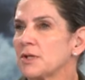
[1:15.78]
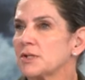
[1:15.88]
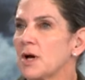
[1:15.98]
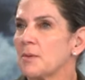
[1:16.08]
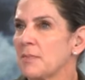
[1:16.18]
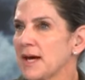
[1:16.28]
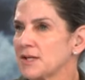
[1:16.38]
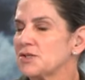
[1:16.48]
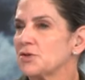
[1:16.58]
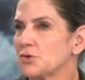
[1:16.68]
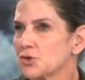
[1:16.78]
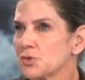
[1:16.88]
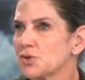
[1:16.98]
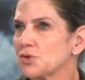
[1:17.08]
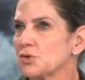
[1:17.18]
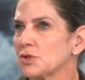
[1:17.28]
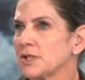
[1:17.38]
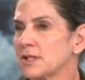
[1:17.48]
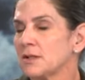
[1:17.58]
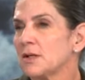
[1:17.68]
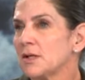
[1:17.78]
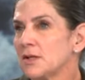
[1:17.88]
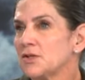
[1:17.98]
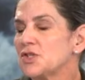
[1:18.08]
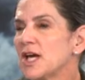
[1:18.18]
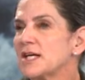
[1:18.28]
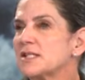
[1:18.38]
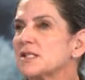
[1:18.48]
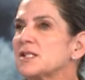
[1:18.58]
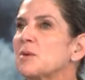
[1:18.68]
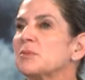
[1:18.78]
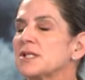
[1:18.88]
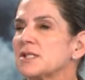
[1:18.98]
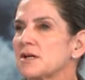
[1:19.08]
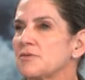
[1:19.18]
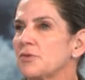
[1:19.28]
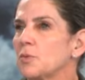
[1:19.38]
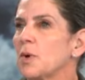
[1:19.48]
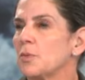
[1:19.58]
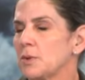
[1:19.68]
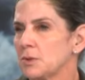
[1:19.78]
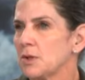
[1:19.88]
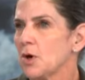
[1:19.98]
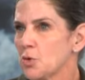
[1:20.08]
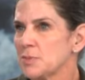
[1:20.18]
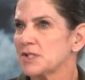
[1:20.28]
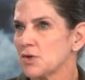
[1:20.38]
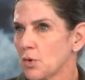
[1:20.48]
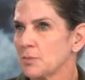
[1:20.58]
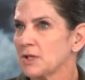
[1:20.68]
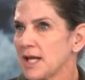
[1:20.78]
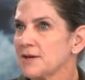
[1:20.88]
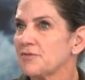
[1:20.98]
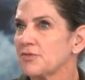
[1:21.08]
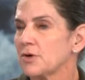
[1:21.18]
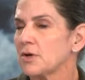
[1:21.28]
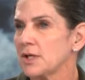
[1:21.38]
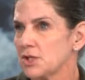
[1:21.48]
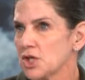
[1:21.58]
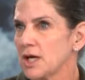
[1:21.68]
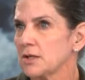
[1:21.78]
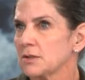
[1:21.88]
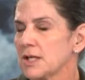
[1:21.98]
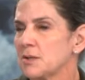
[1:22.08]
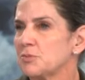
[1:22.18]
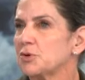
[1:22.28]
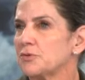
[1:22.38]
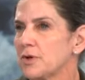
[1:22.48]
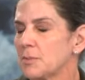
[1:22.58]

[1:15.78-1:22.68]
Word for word: and has gone back to nursery school, and she has the semblance of what we would hope is a normal life for a child and a beautiful